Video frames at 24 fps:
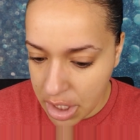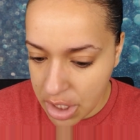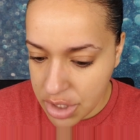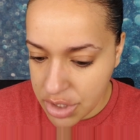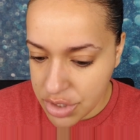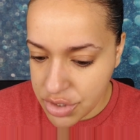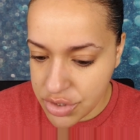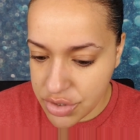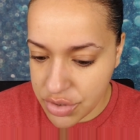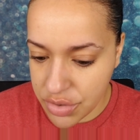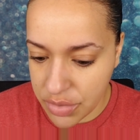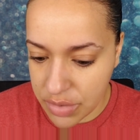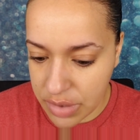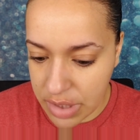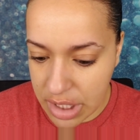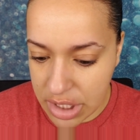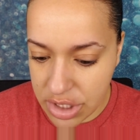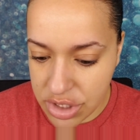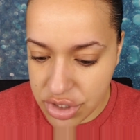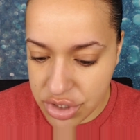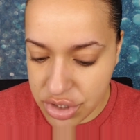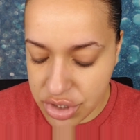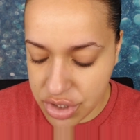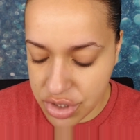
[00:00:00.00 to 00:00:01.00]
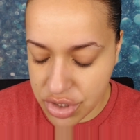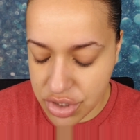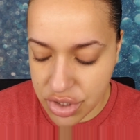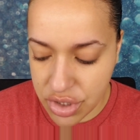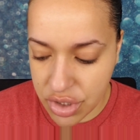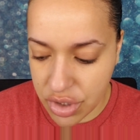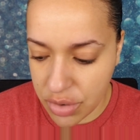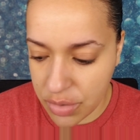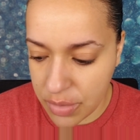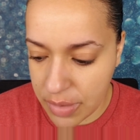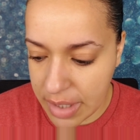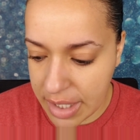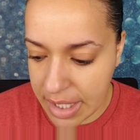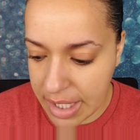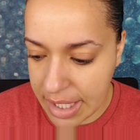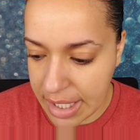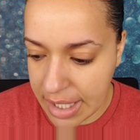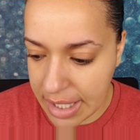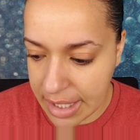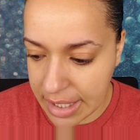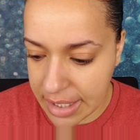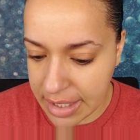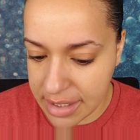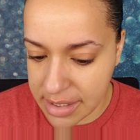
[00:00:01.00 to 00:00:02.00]
so let's just go
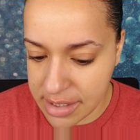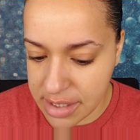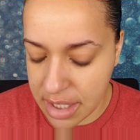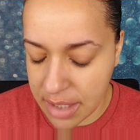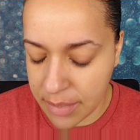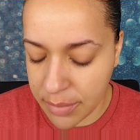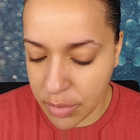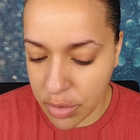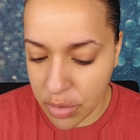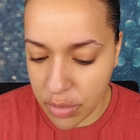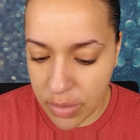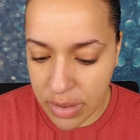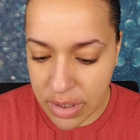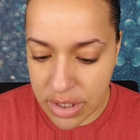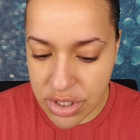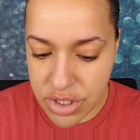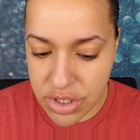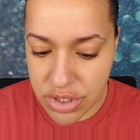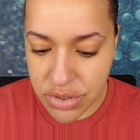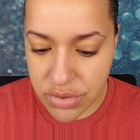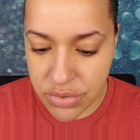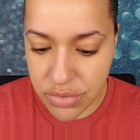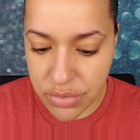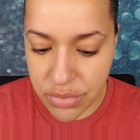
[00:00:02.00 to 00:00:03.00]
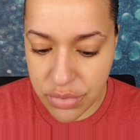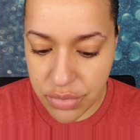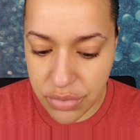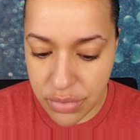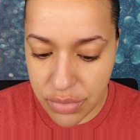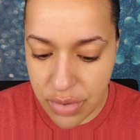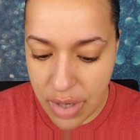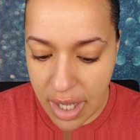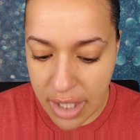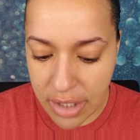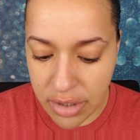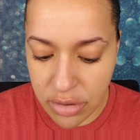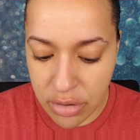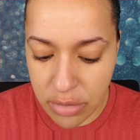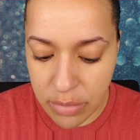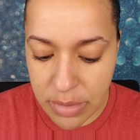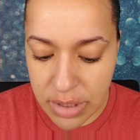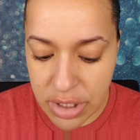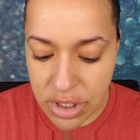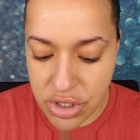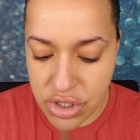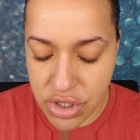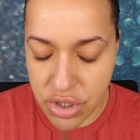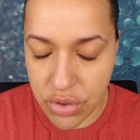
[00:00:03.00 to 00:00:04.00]
ahead. I
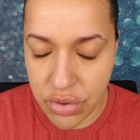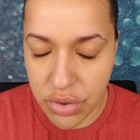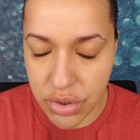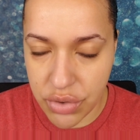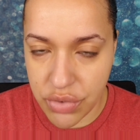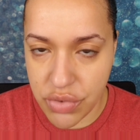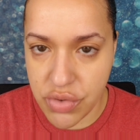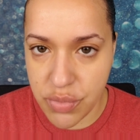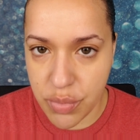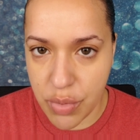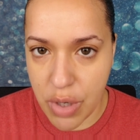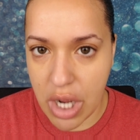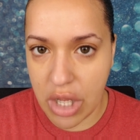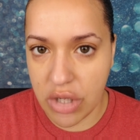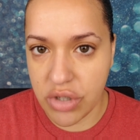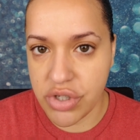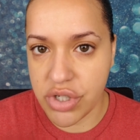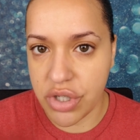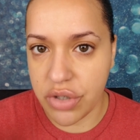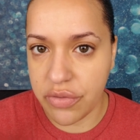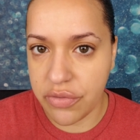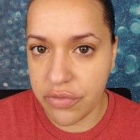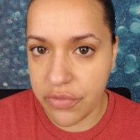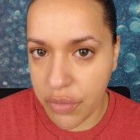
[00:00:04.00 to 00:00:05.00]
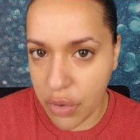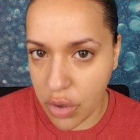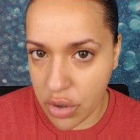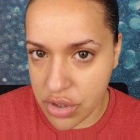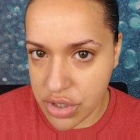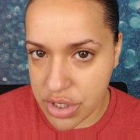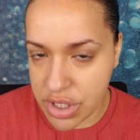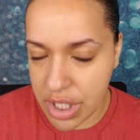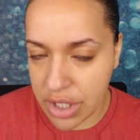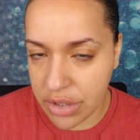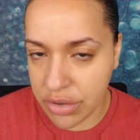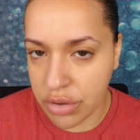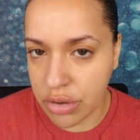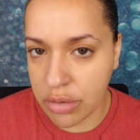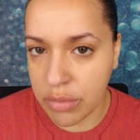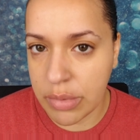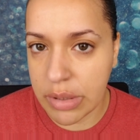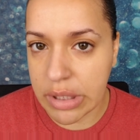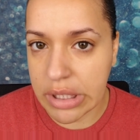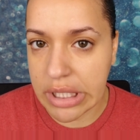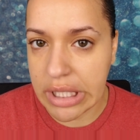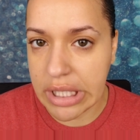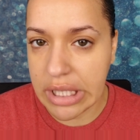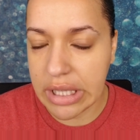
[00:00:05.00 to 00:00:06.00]
normally don't use brow gel first. I
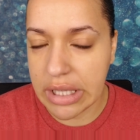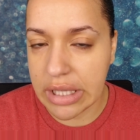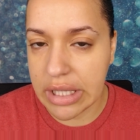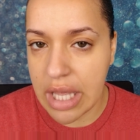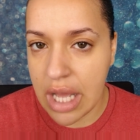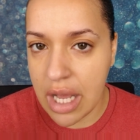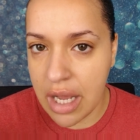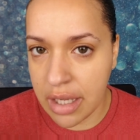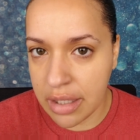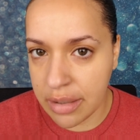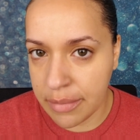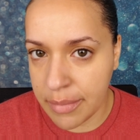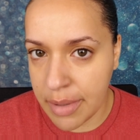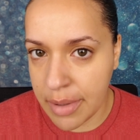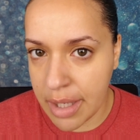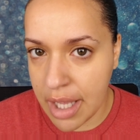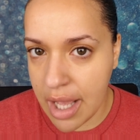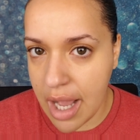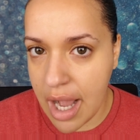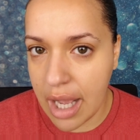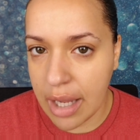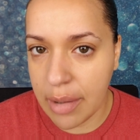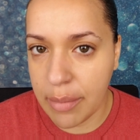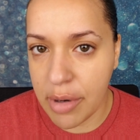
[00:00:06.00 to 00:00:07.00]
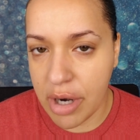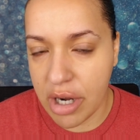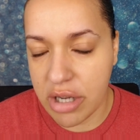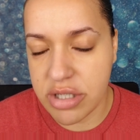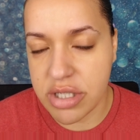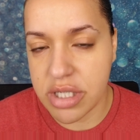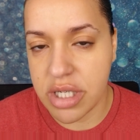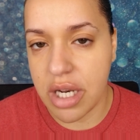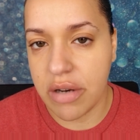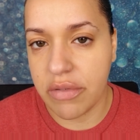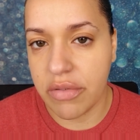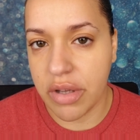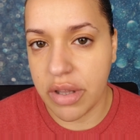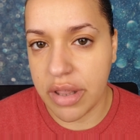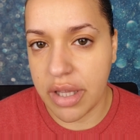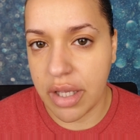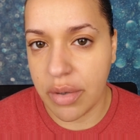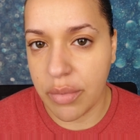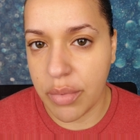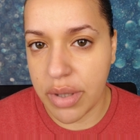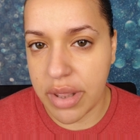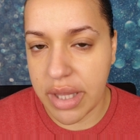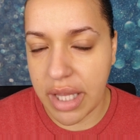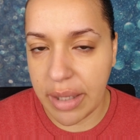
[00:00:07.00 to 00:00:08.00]
normally line my eyebrows and everything
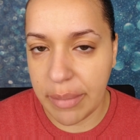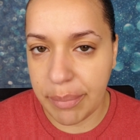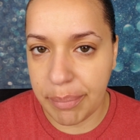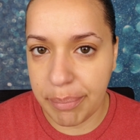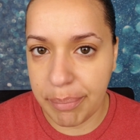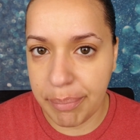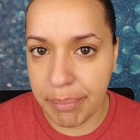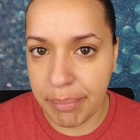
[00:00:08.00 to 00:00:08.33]
with a